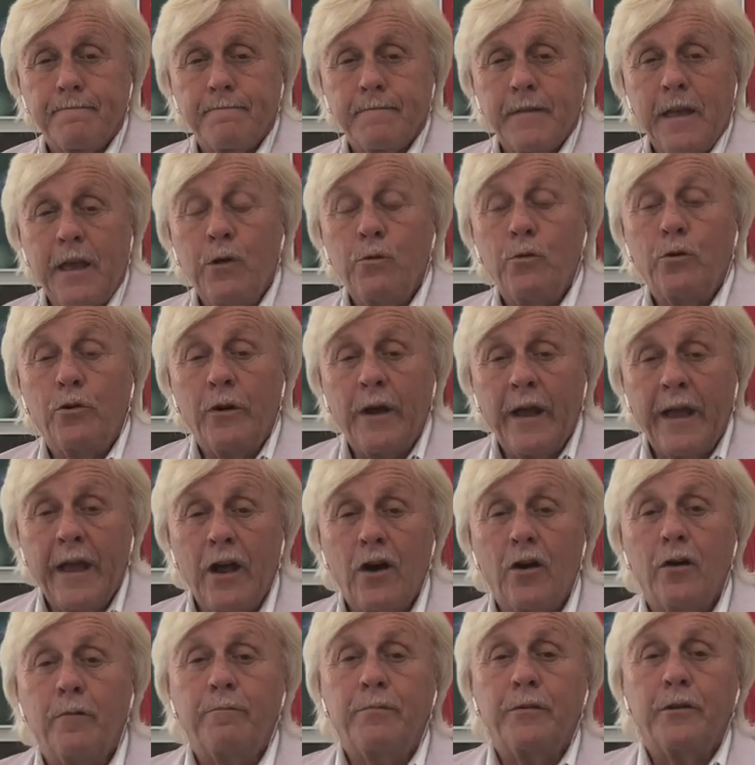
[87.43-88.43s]
He will
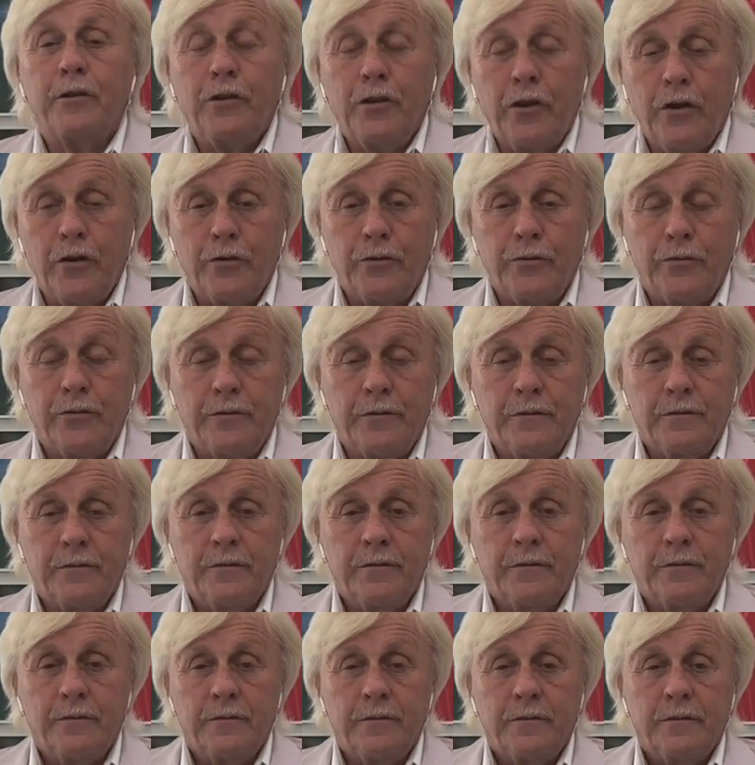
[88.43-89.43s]
help you
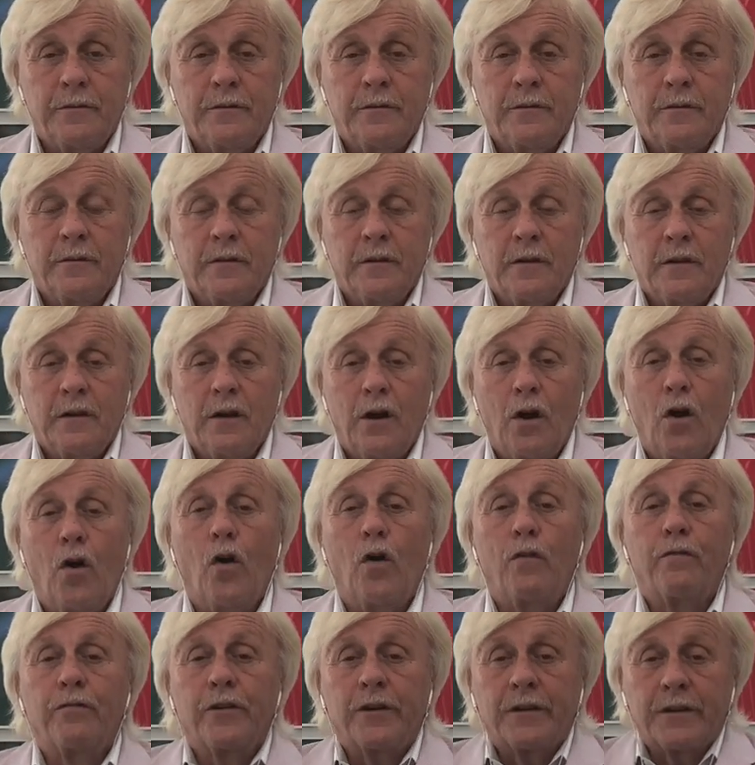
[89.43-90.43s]

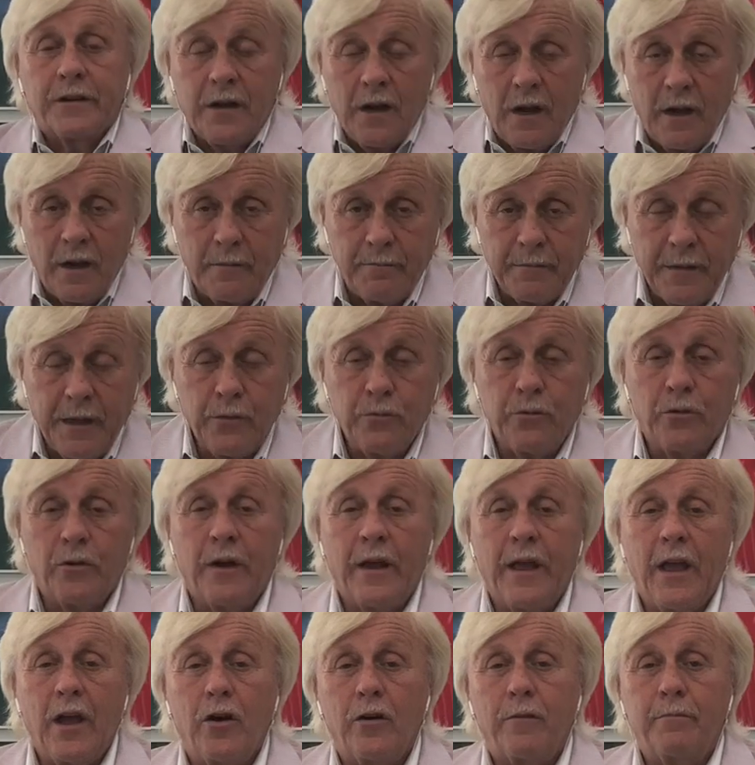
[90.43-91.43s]
overcome. He will
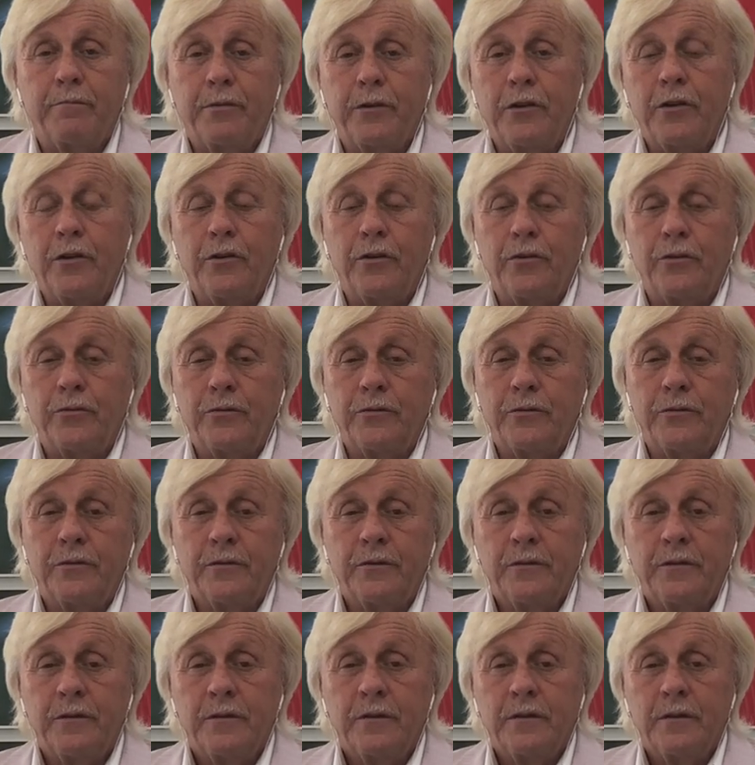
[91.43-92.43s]
help you
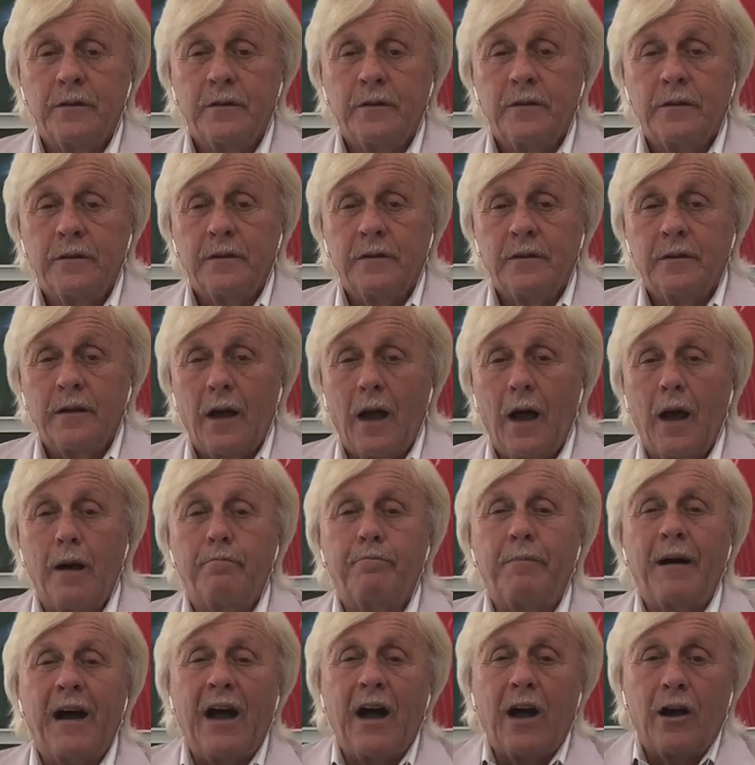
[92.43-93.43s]

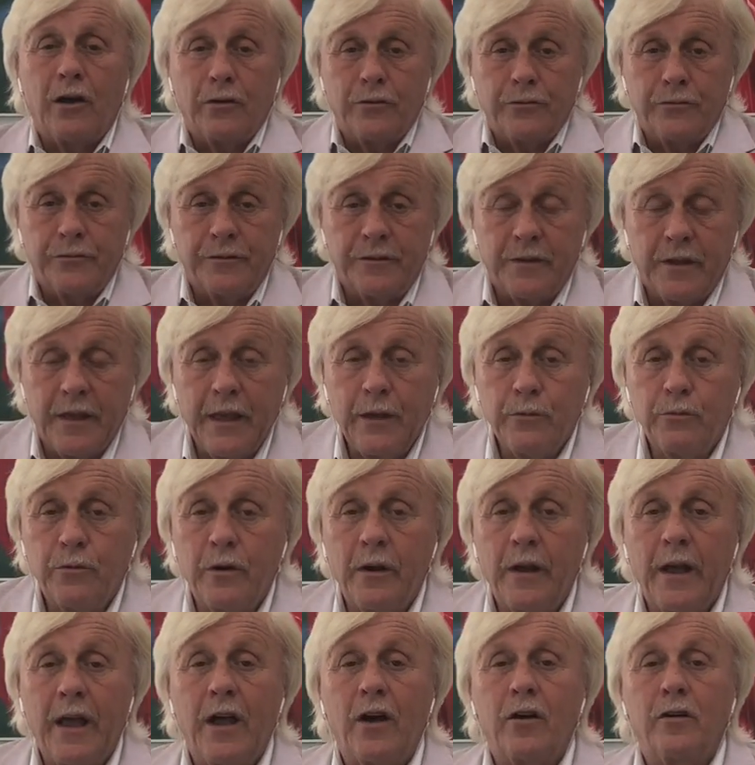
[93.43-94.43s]
abound. He
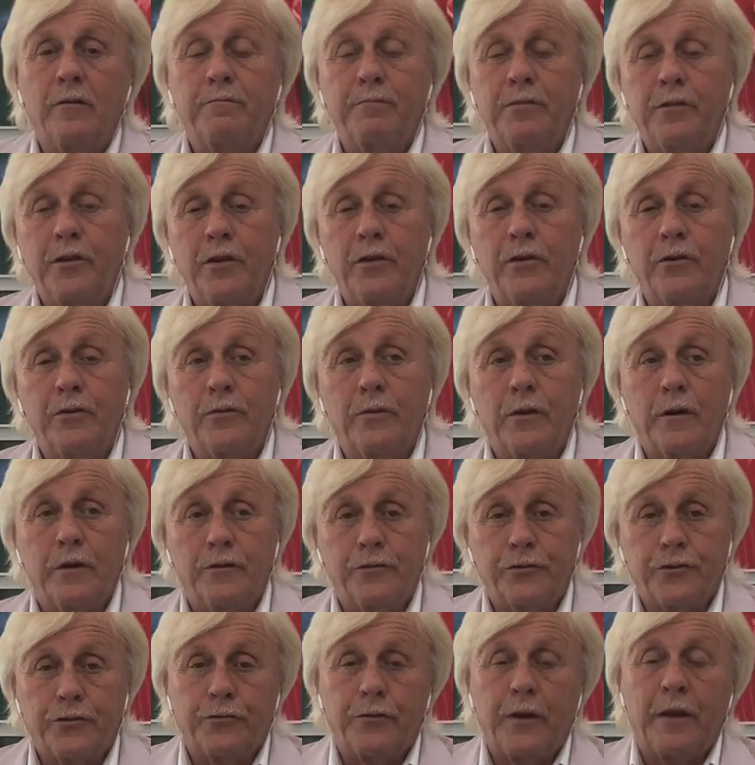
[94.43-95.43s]
will help you
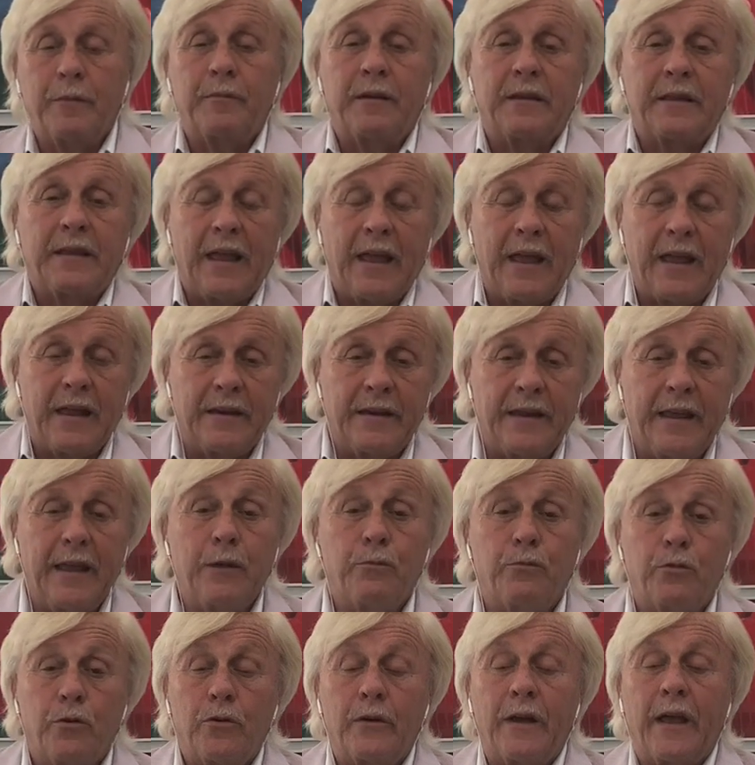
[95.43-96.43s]
dream again. He
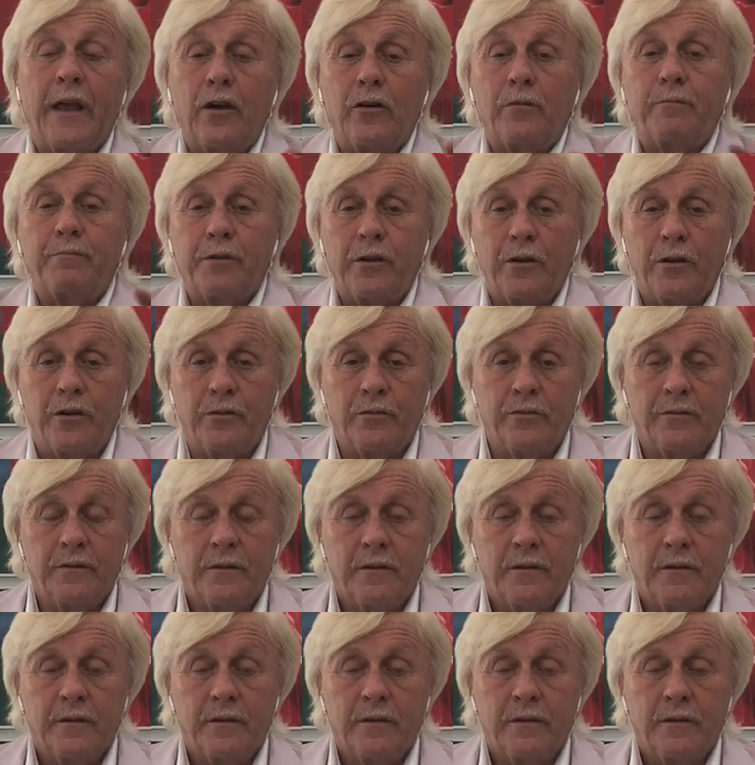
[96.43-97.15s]
will help you.